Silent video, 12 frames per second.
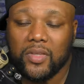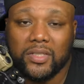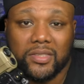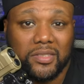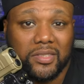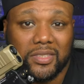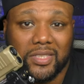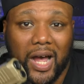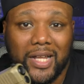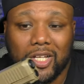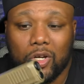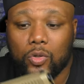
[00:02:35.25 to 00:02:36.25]
It's just a
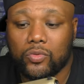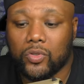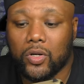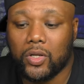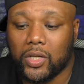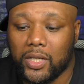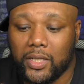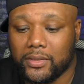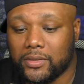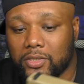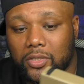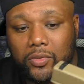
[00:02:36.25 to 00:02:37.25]
solid overall
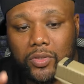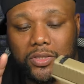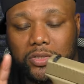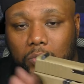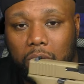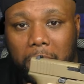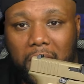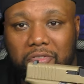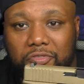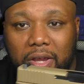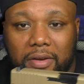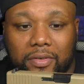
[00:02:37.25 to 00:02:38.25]
gun. So this is one of my
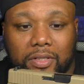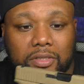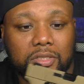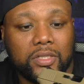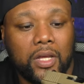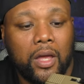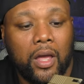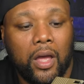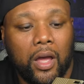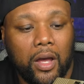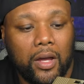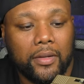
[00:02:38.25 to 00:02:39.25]
favorites.
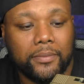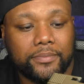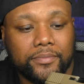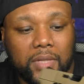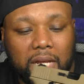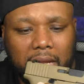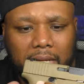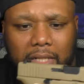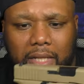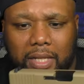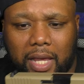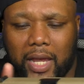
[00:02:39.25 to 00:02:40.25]

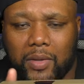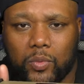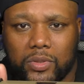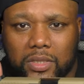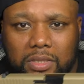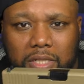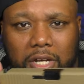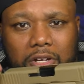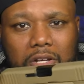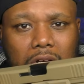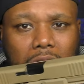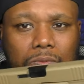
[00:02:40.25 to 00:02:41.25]
It came with the
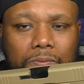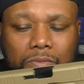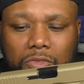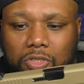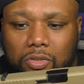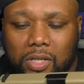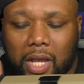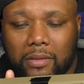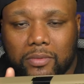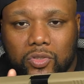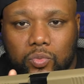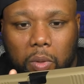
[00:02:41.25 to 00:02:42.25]
Cerakote, so it
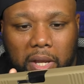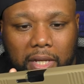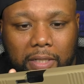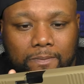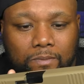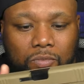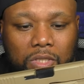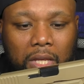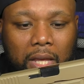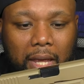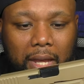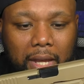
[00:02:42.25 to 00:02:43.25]
came this way.
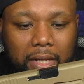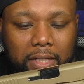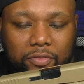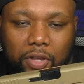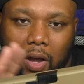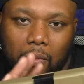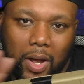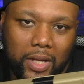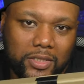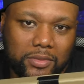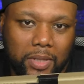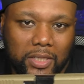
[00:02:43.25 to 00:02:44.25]
And if y'all
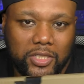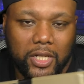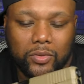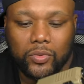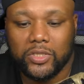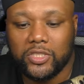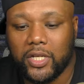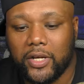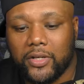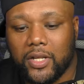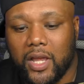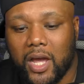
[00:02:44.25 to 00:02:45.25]
watched my channel this
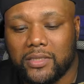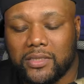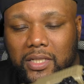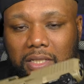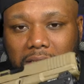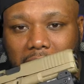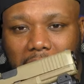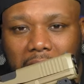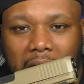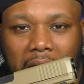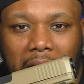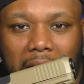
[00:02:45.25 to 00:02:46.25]
year, then y'all seen that
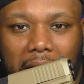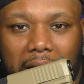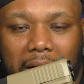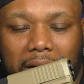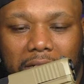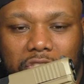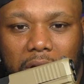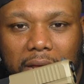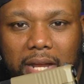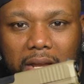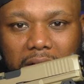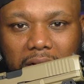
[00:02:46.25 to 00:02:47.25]
I
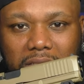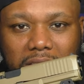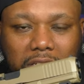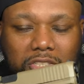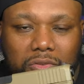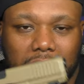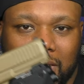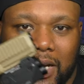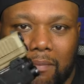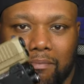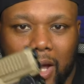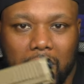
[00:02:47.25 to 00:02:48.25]
tried out an accessory that
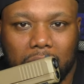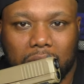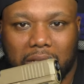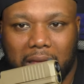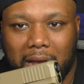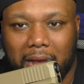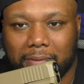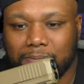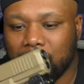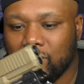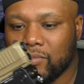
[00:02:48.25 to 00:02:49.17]
I bought online.